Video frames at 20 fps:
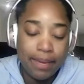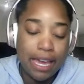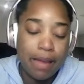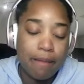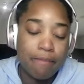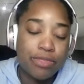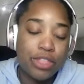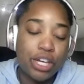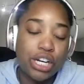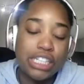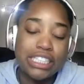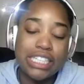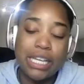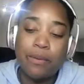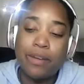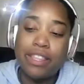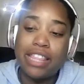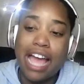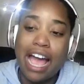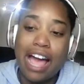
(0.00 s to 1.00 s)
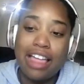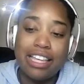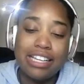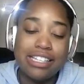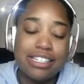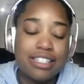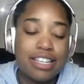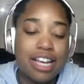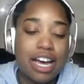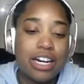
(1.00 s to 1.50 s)
Game Thursday with
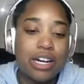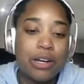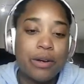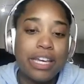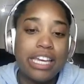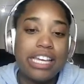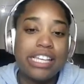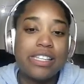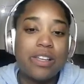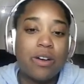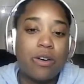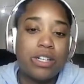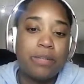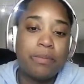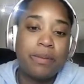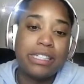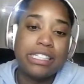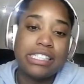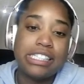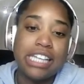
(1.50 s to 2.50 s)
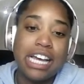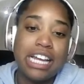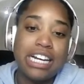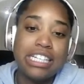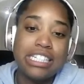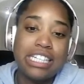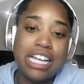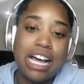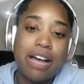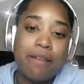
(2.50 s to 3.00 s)
Alex Dono. It is going to be
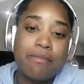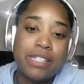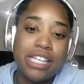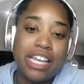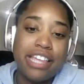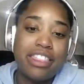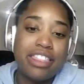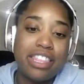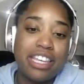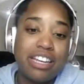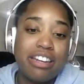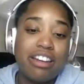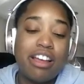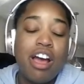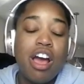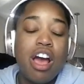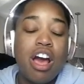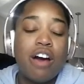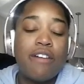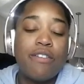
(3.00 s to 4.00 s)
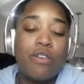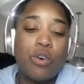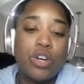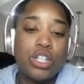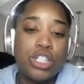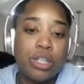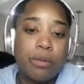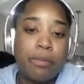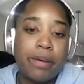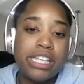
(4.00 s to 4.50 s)
exciting times. And then, of
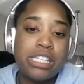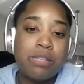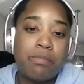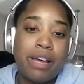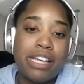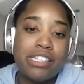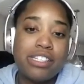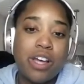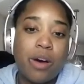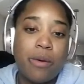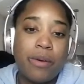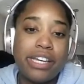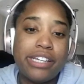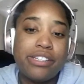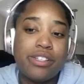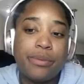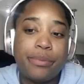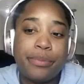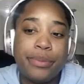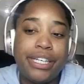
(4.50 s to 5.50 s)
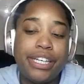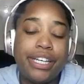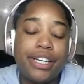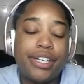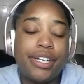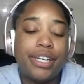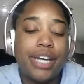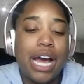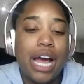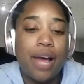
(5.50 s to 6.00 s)
course, your best bets going into week
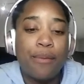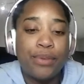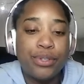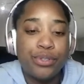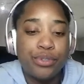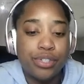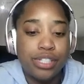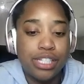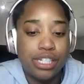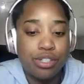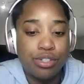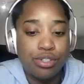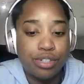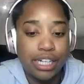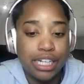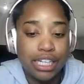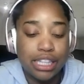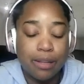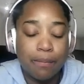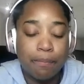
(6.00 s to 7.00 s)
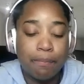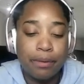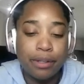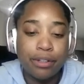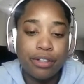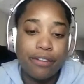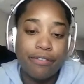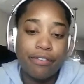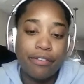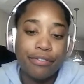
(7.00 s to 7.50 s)
9 with Drizzy Drake in the
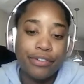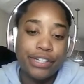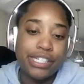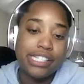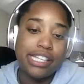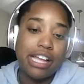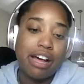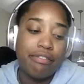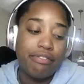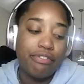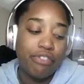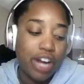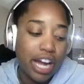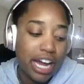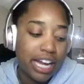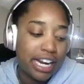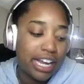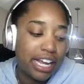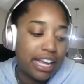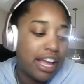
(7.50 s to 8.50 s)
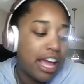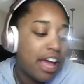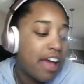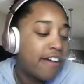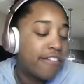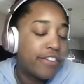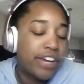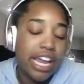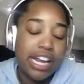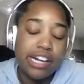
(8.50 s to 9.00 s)
building for Freestyle Friday.
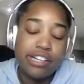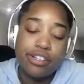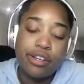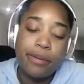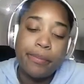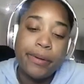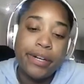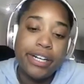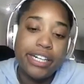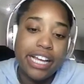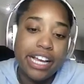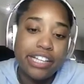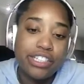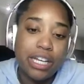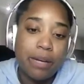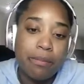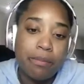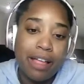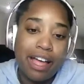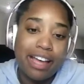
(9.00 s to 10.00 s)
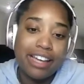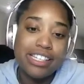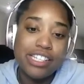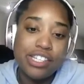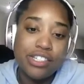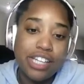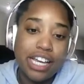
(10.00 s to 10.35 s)
Candace Cooper and AJ Black. Until next.